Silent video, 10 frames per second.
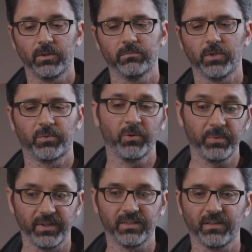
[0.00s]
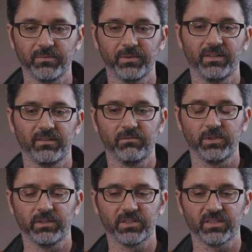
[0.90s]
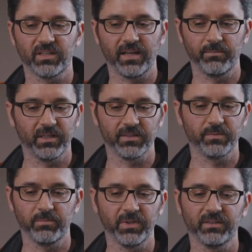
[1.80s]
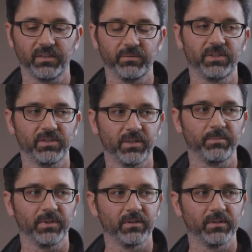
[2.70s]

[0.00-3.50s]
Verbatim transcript: know, appropriate that we we don't just say because we built it, we should ship